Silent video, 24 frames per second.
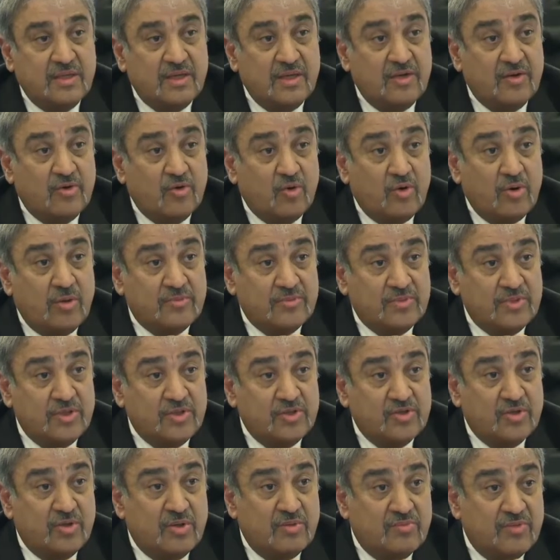in
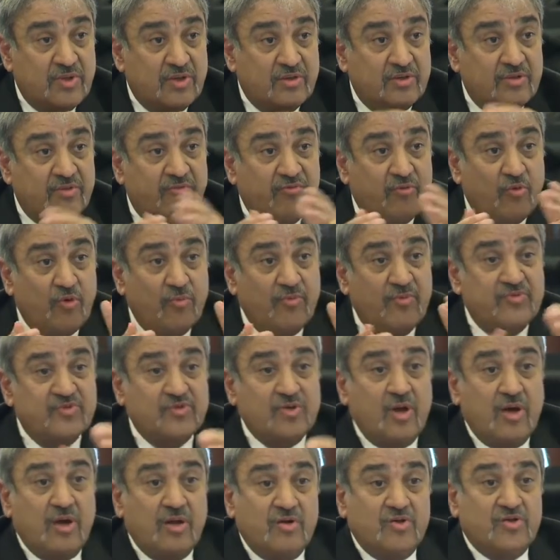the form of
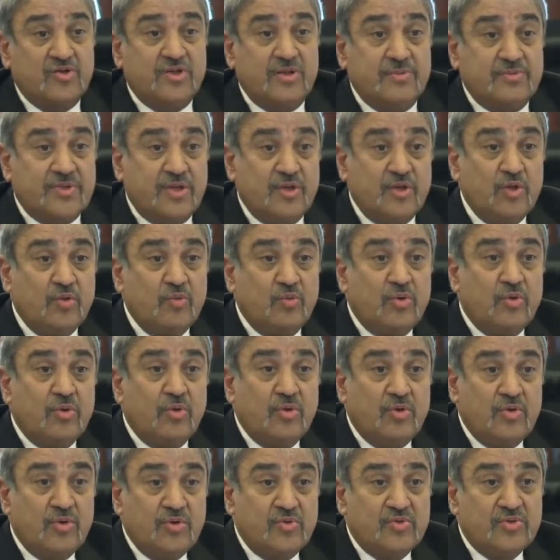scholarships, and you would
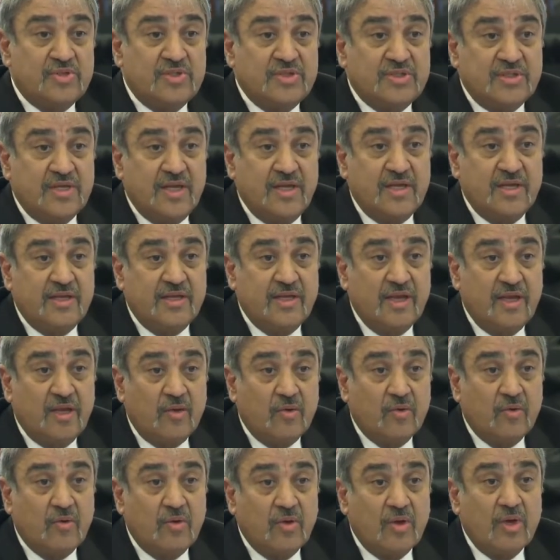go to UC San
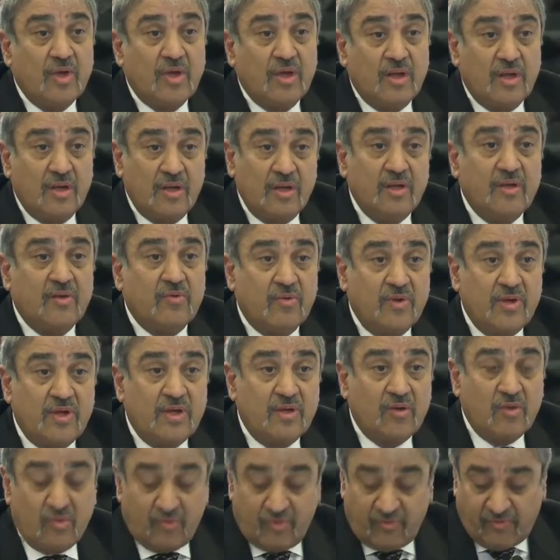Diego literally
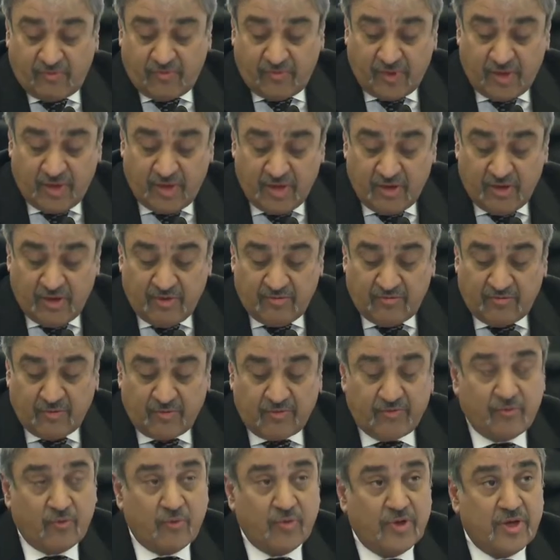loan-free for
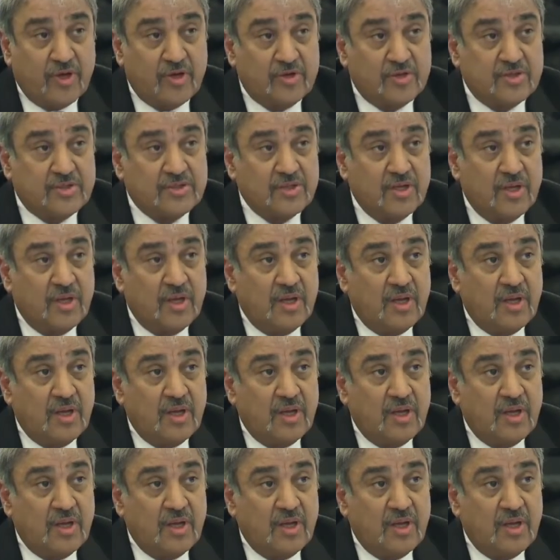4 years.